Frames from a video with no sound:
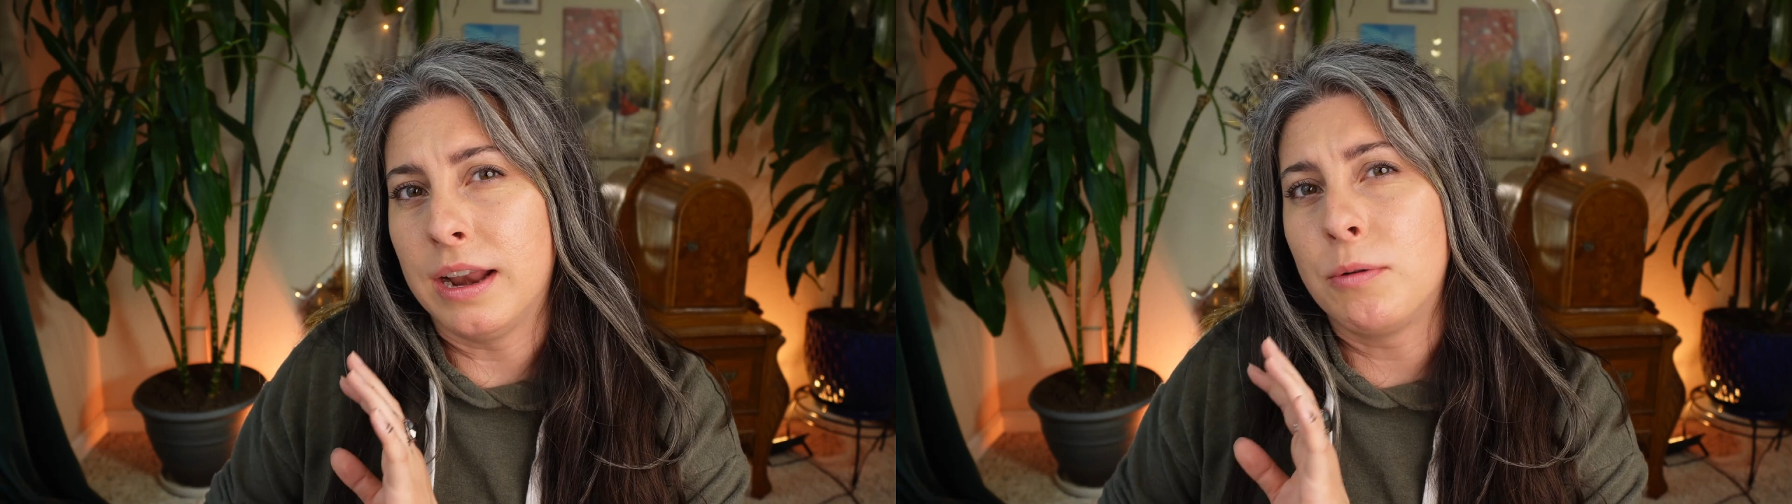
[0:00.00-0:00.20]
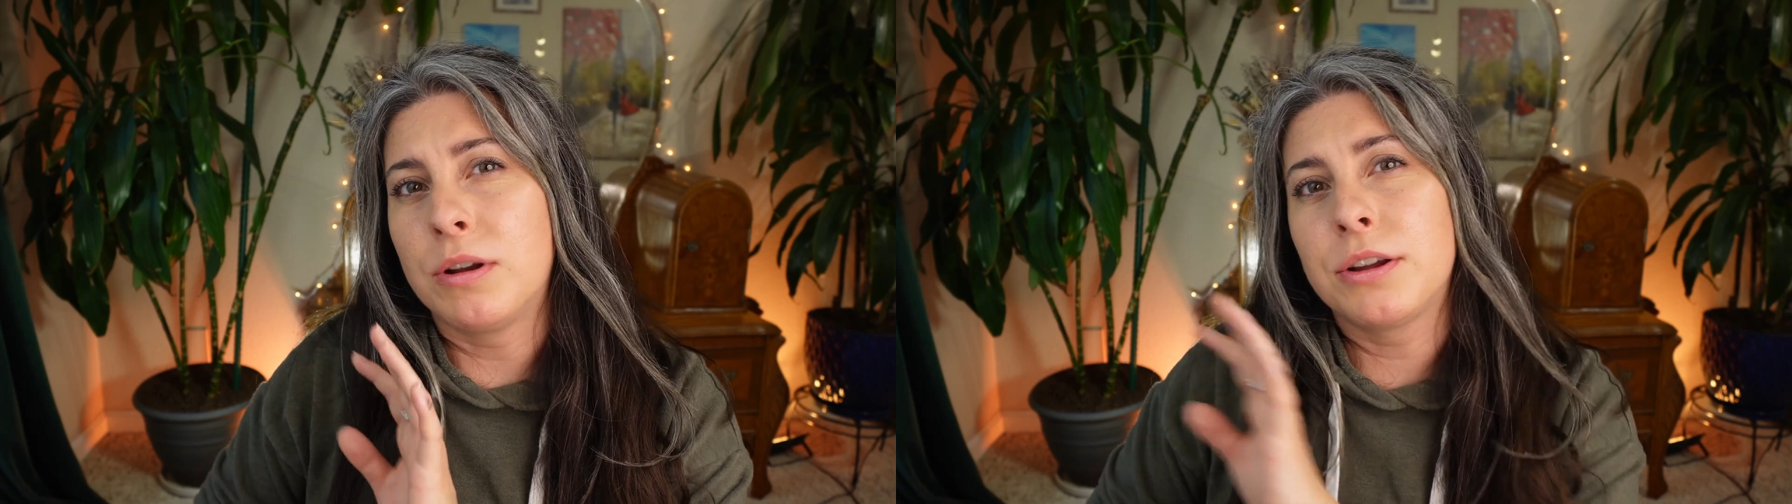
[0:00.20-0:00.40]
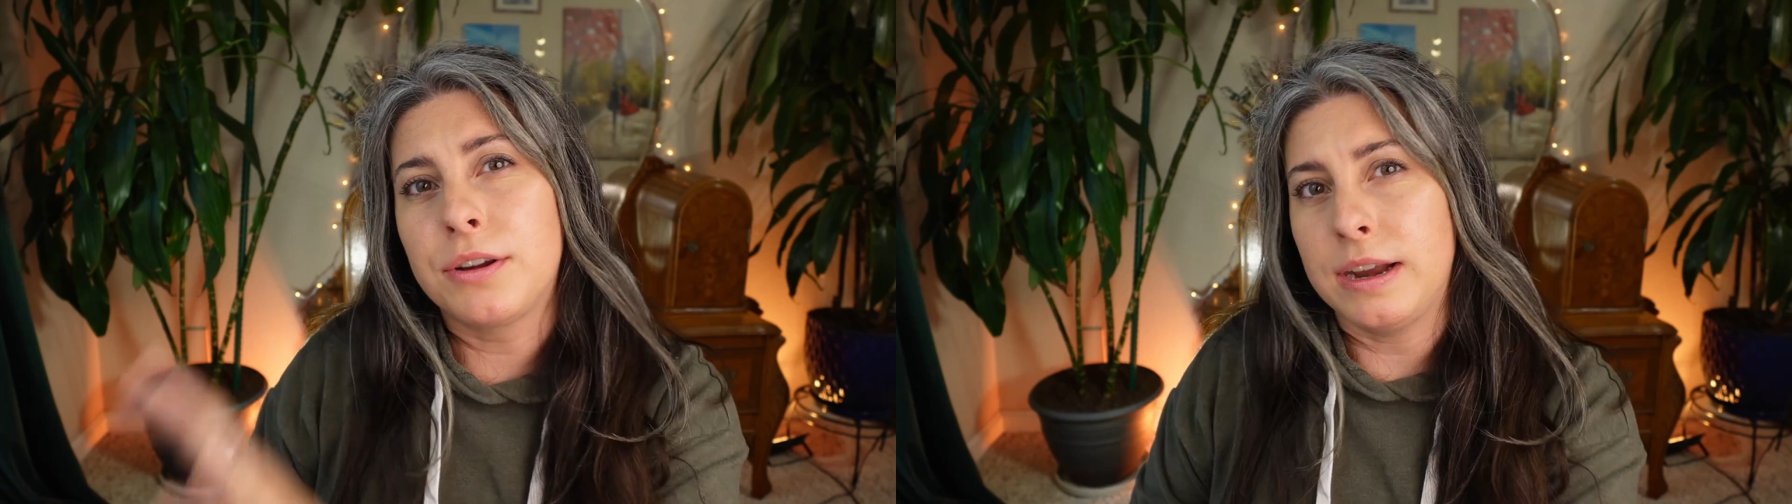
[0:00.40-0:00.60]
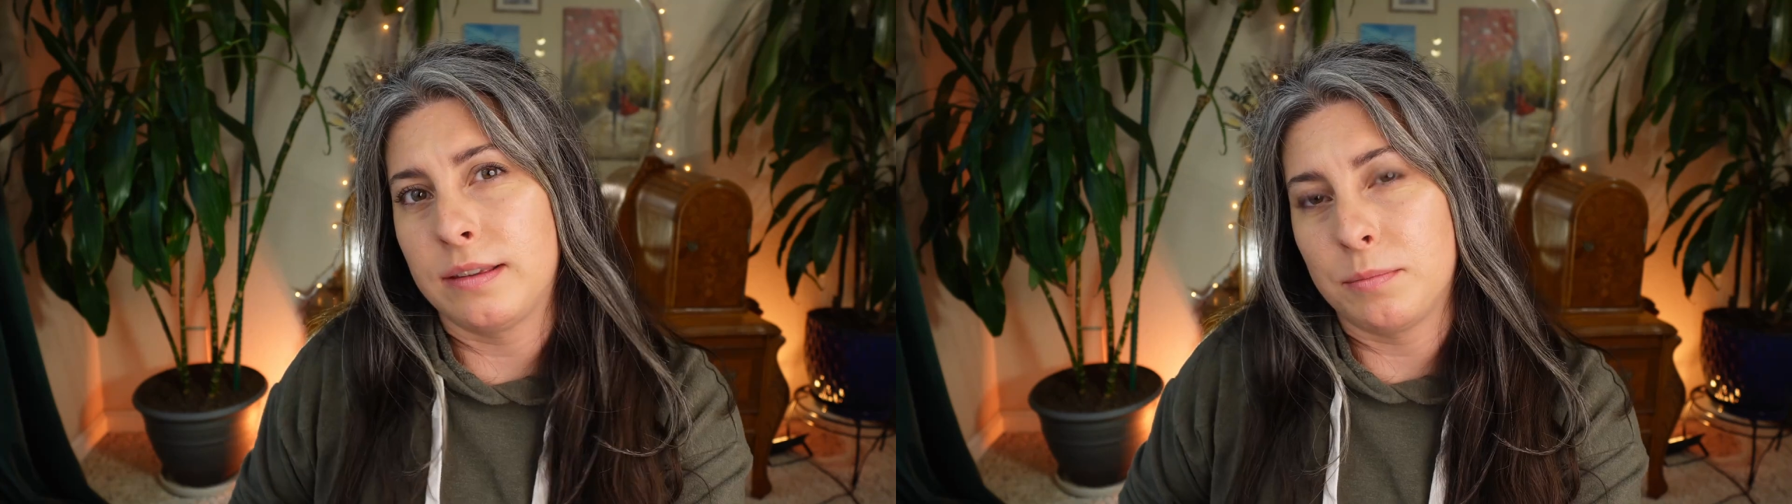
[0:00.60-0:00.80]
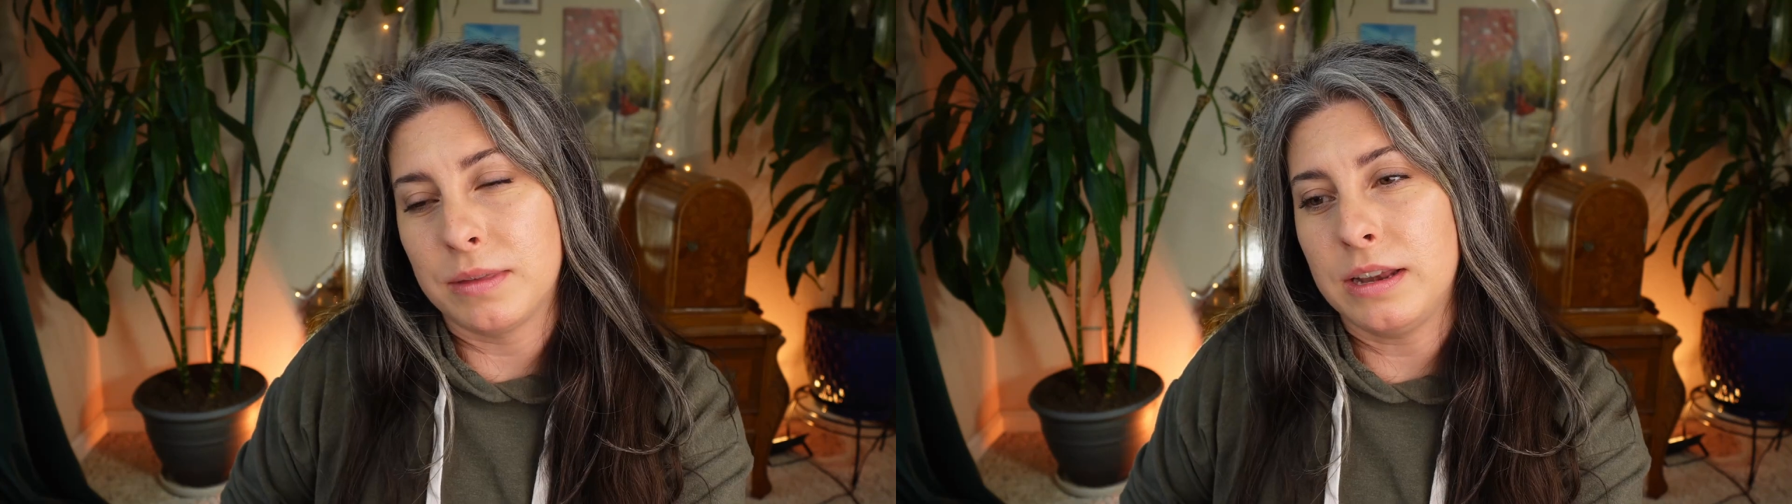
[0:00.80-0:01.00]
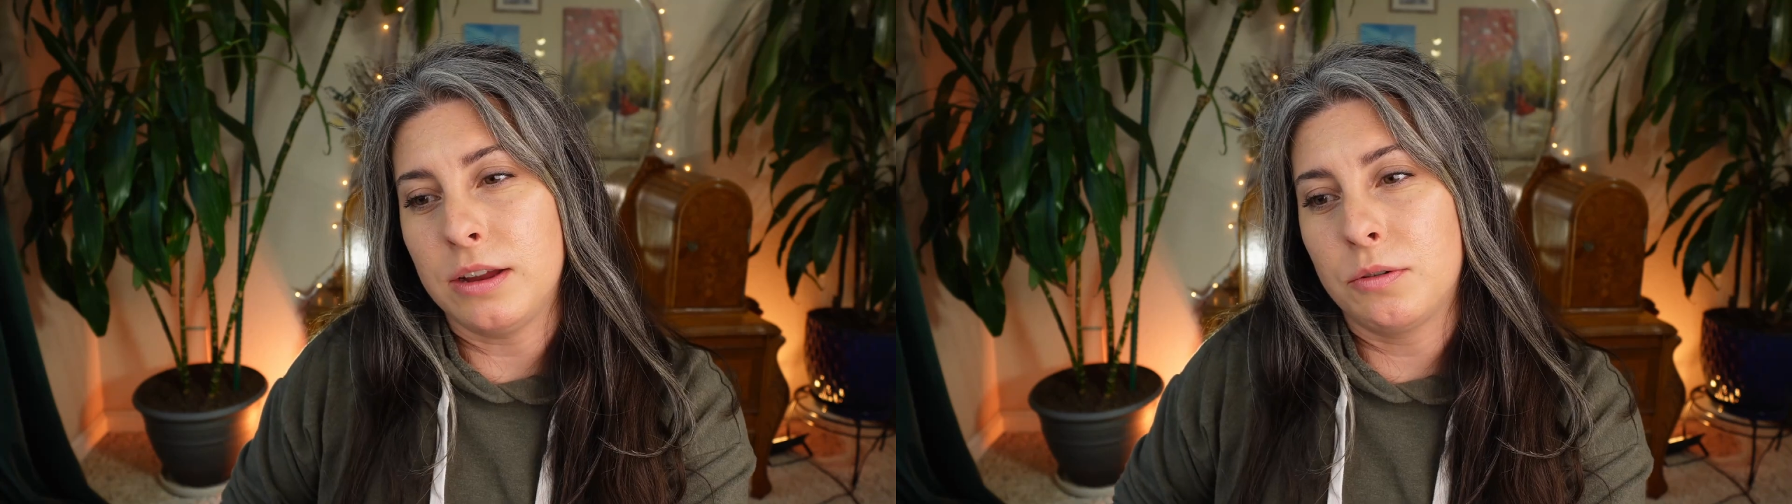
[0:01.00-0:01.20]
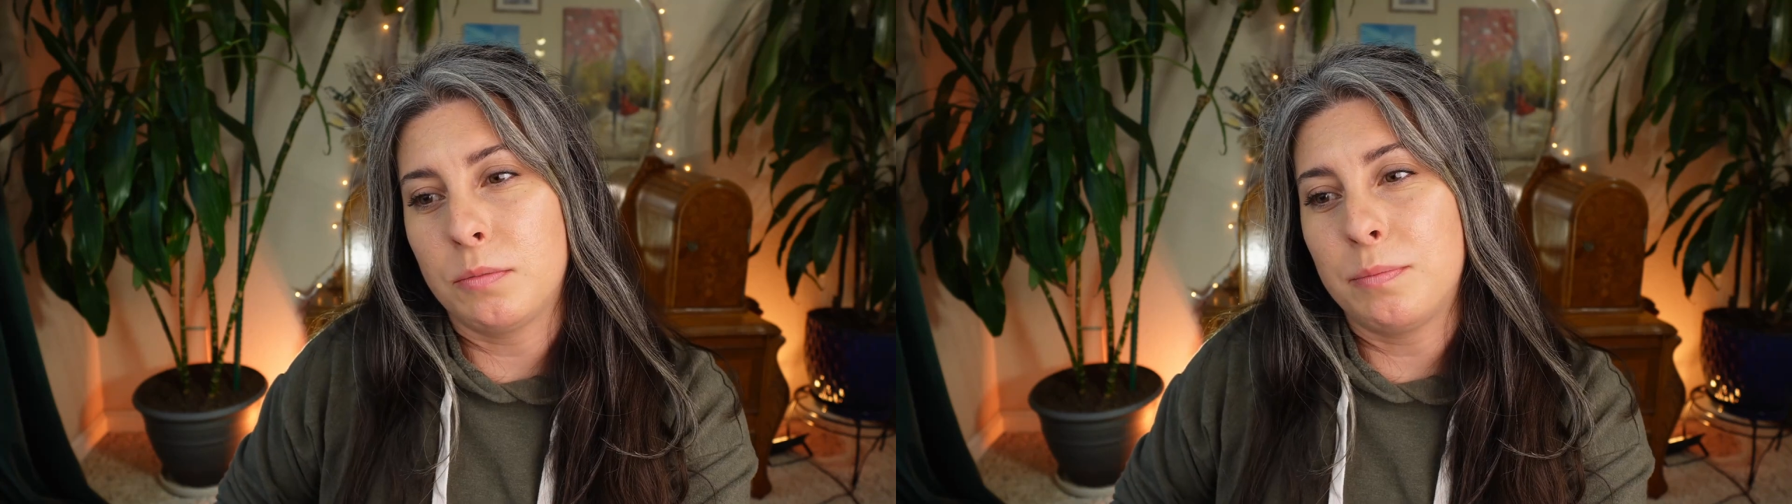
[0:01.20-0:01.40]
and I want to create something new.